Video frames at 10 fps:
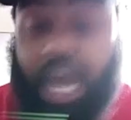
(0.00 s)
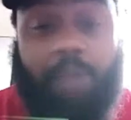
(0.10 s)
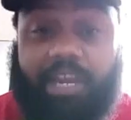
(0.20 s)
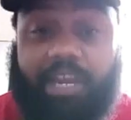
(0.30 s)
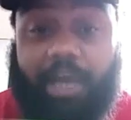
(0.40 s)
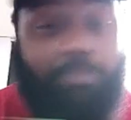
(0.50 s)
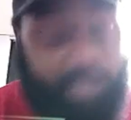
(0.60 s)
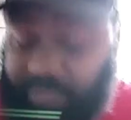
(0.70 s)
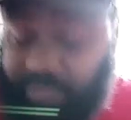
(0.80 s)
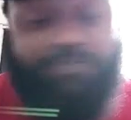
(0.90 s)
coming um,
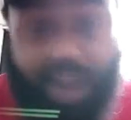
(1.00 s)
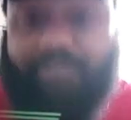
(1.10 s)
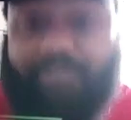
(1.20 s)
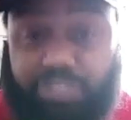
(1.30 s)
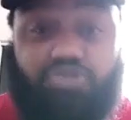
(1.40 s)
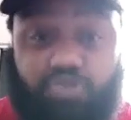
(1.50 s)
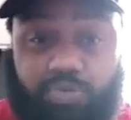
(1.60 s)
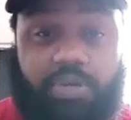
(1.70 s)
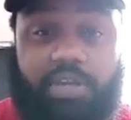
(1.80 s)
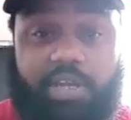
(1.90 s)
very
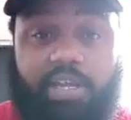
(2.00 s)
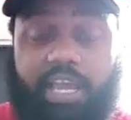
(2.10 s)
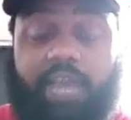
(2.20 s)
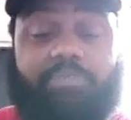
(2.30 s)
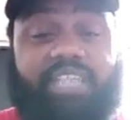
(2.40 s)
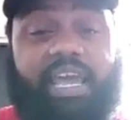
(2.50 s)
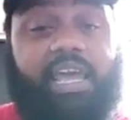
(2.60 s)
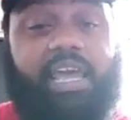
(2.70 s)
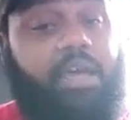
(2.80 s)
soon. You know what I'm saying? That's,